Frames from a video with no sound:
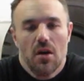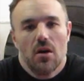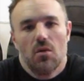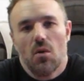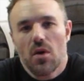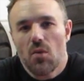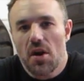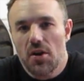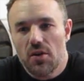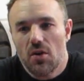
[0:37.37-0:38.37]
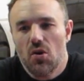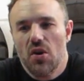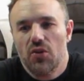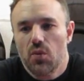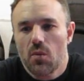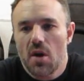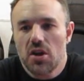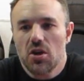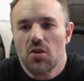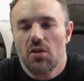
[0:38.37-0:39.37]
what we want to do is we want
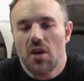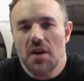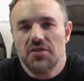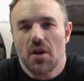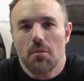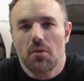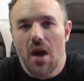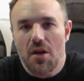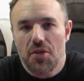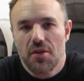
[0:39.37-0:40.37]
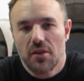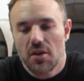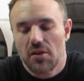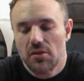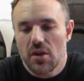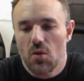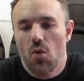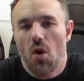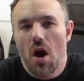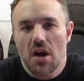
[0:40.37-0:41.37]
to utilize our breath to literally
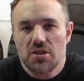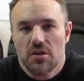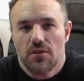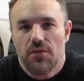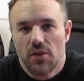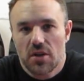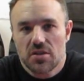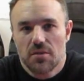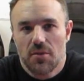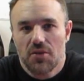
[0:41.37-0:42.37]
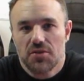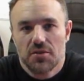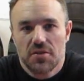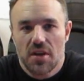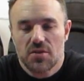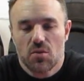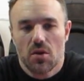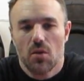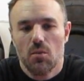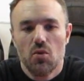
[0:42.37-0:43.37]
wash and flush the muscles as
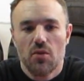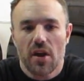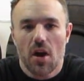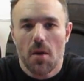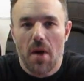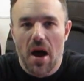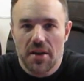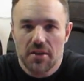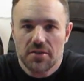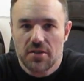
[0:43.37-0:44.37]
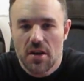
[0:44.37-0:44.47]
we're moving our bodies,